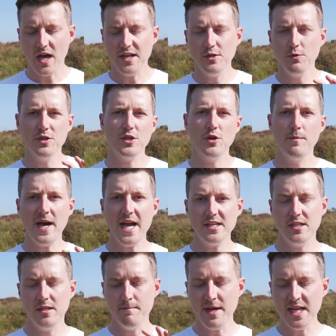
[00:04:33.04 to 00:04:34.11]
and you want to go
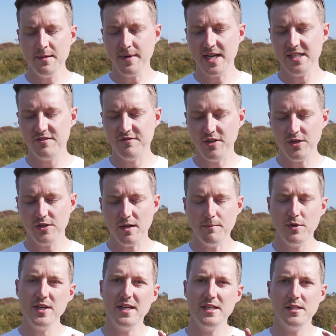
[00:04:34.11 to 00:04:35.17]
back to the minimized view
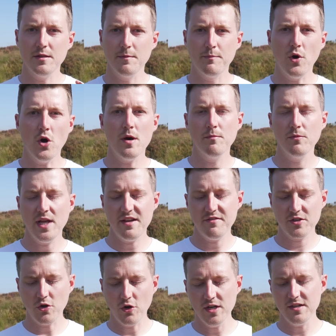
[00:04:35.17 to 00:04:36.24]
and put it into the bottom
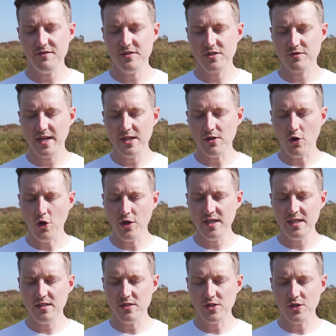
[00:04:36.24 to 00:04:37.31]
left corner of the screen, all you
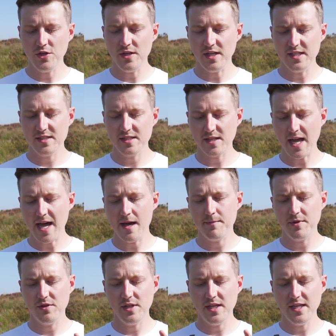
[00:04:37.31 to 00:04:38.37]
need to do is
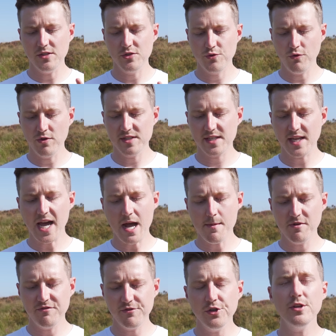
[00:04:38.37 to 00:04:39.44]
tap the drone's
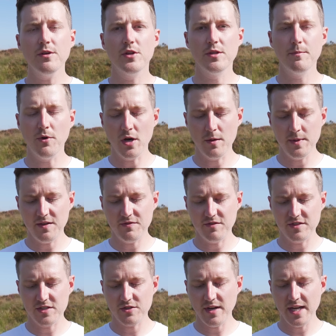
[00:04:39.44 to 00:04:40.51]
camera view on the bottom left
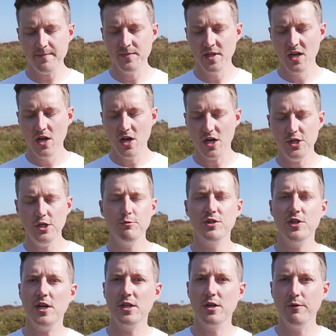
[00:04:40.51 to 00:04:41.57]
of the screen, and you
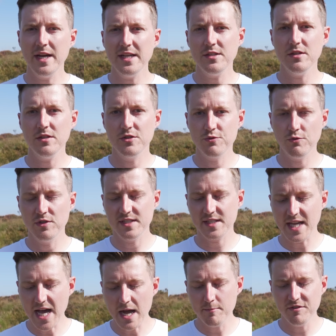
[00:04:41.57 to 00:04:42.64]
will now go into the drone's
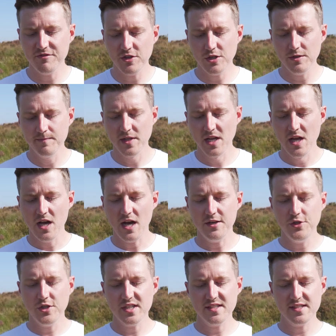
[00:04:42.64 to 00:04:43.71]
camera view
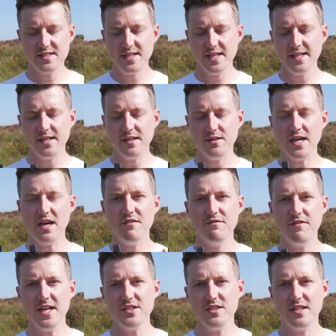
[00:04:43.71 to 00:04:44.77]
and you can see that
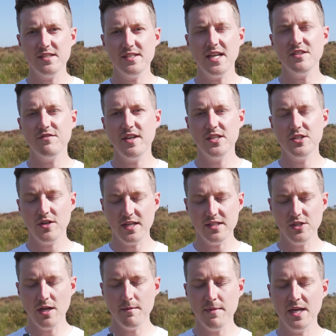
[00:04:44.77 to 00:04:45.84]
Vision Assist feature
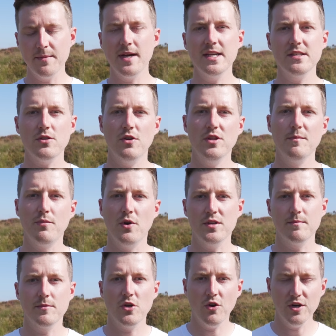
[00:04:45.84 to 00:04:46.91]
is now minimized on the
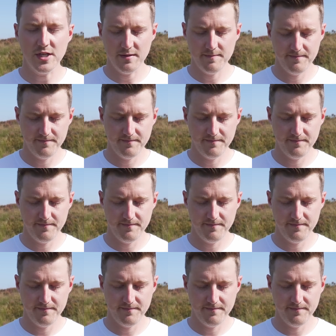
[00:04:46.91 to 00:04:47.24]
bottom corner.